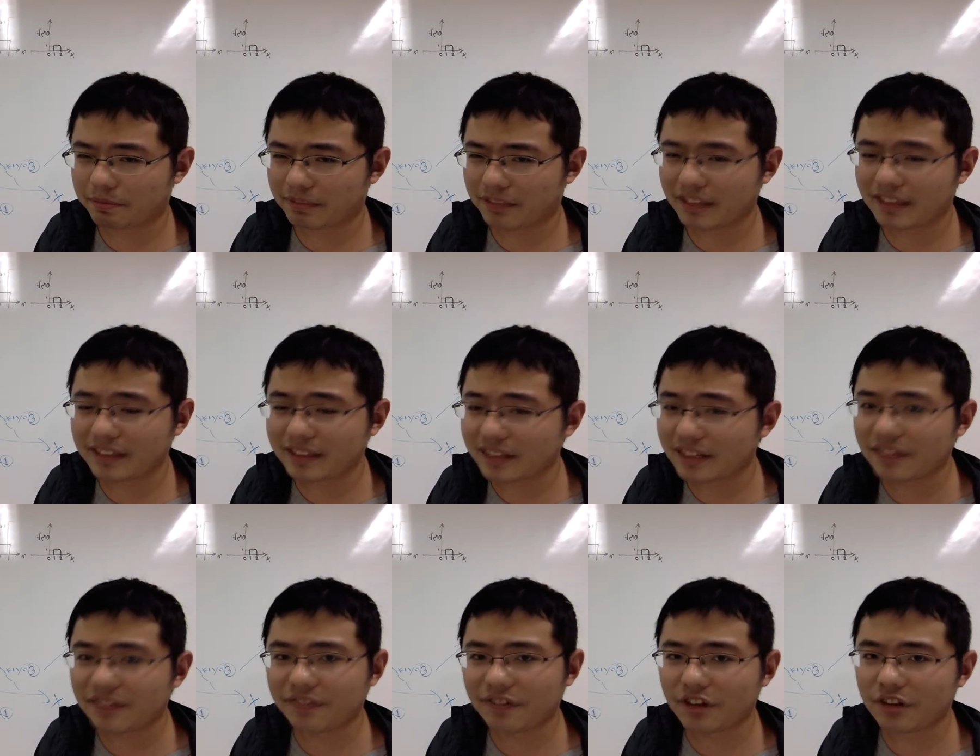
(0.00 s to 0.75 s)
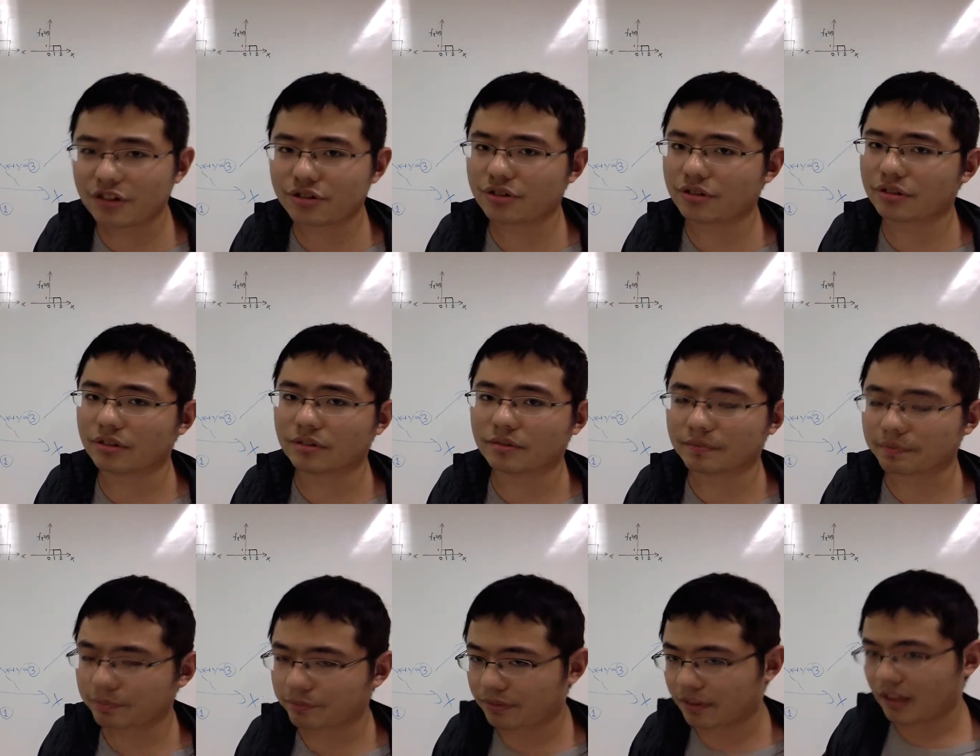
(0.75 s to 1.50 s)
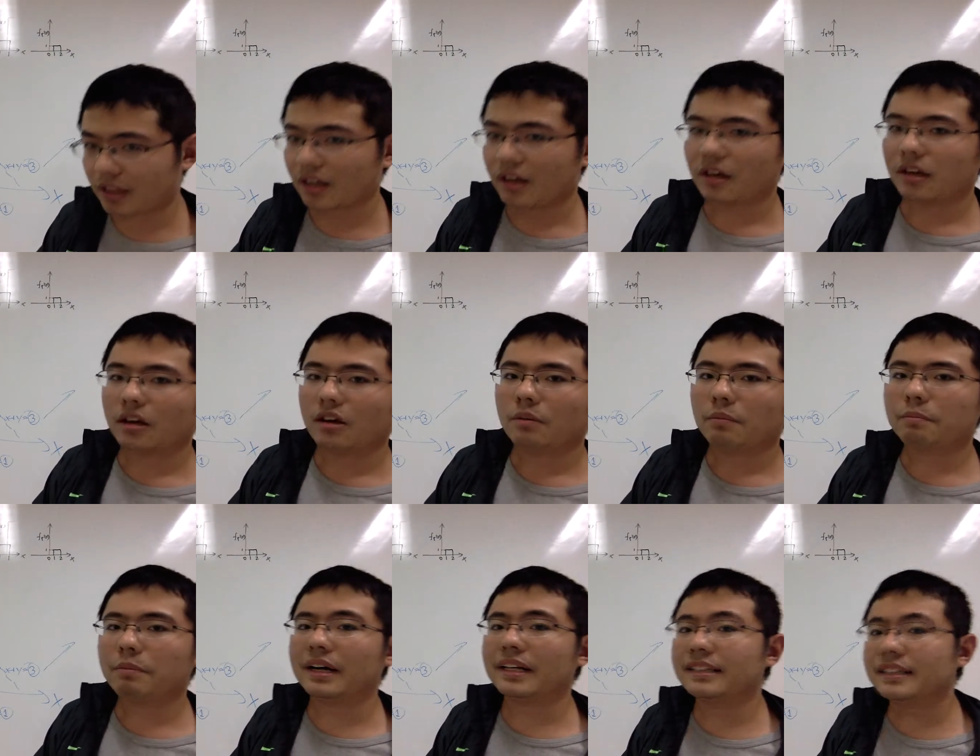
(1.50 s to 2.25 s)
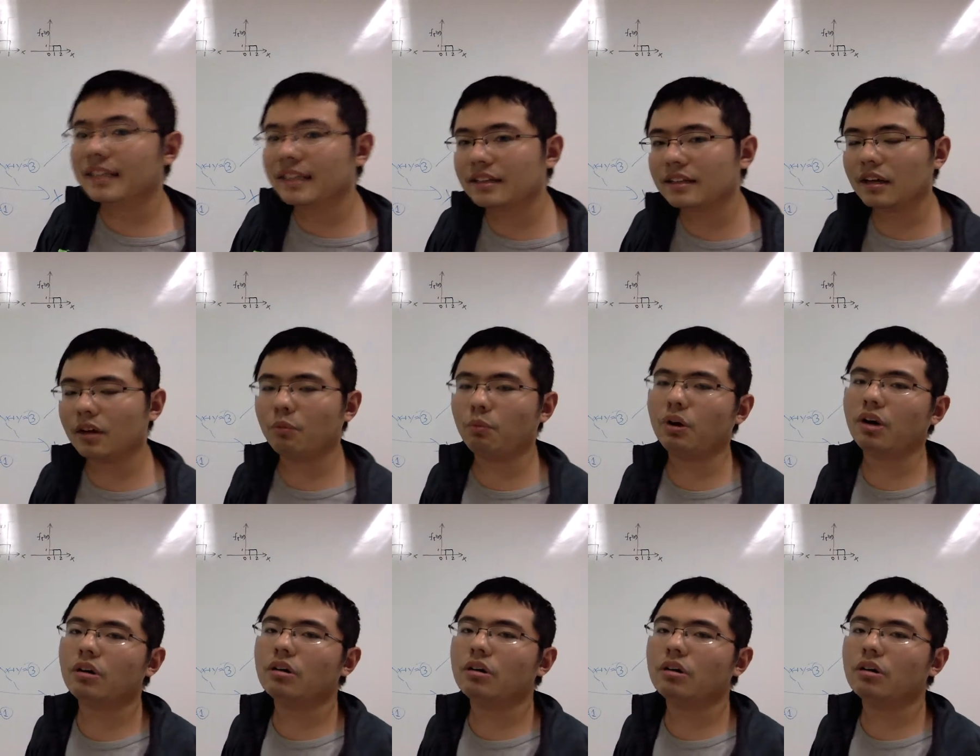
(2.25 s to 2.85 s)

density function. By saying